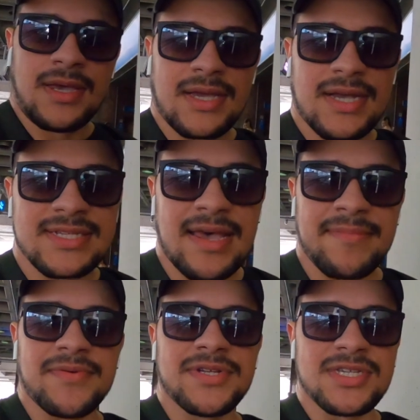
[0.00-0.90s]
Good
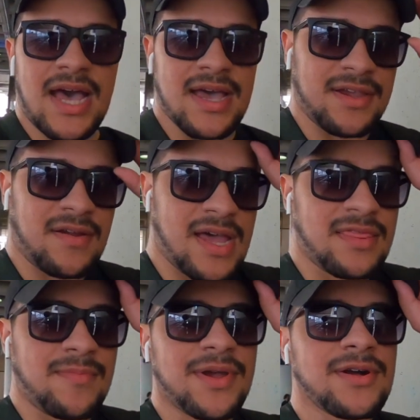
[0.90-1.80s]
timing, we just got here and
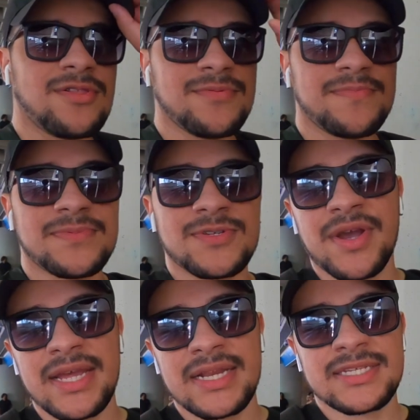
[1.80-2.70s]
the Brickell loop
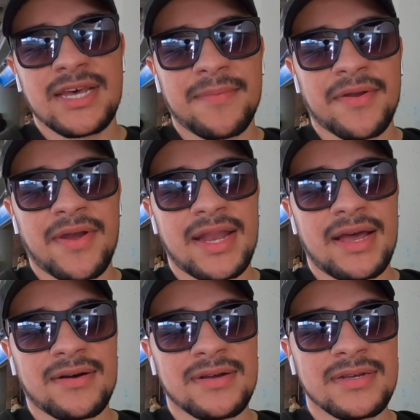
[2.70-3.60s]
train is coming right
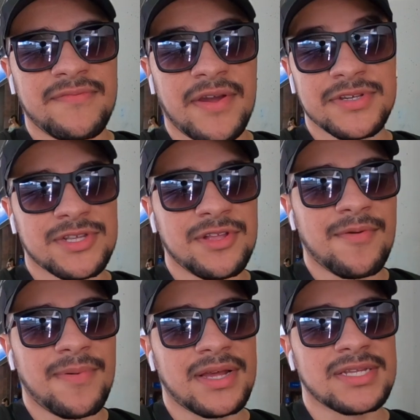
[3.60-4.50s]
now. Very slow,
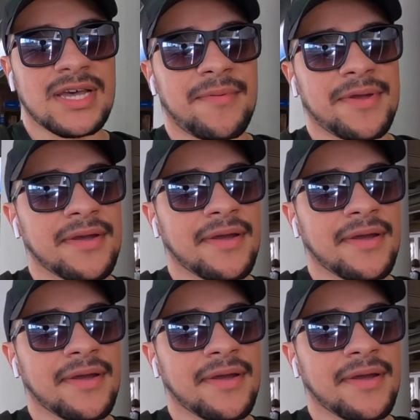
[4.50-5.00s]
but it's coming.